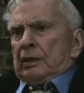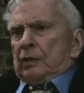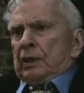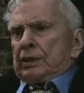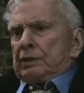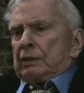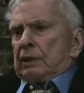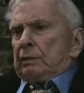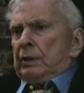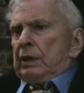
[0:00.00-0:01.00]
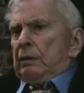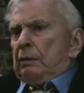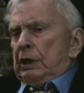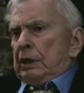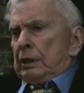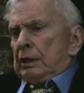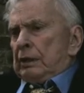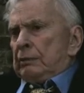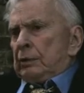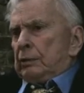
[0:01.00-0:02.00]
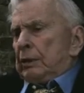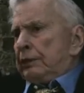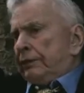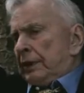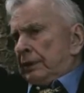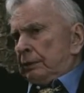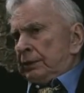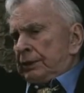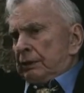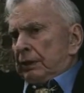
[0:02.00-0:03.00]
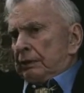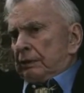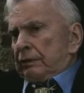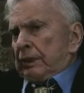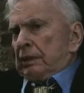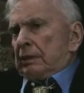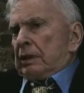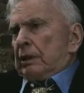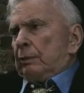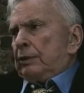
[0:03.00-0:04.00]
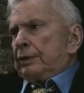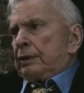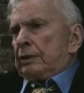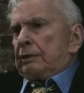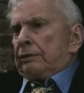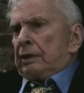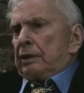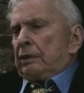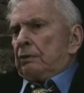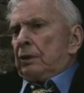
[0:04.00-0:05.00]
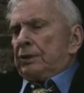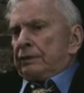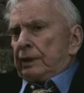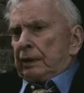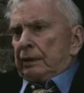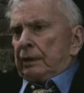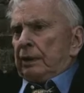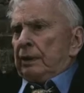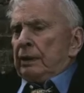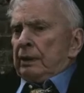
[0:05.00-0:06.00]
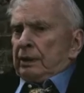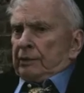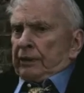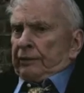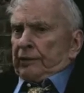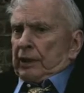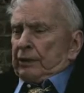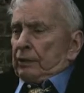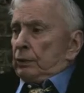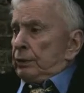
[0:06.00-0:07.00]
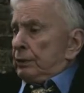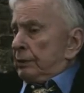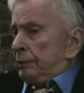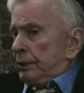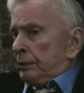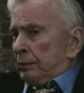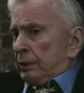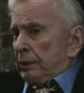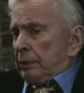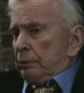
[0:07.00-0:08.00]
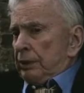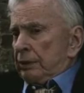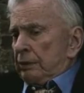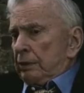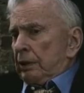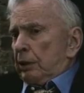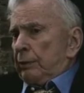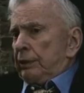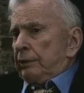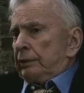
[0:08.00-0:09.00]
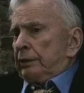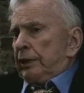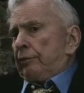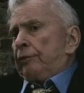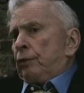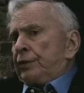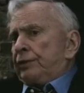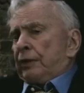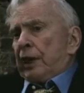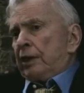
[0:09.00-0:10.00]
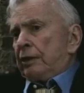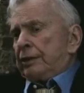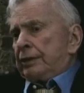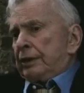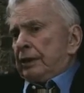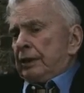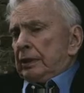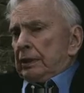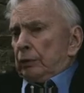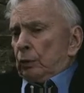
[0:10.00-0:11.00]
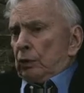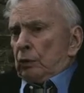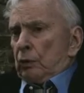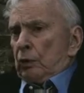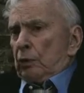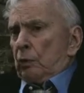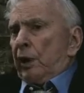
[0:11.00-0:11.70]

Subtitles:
What struck me immediately, my father was director of air commerce under Franklin Roosevelt. My father, who was one of the original Army Air Force flyers in World War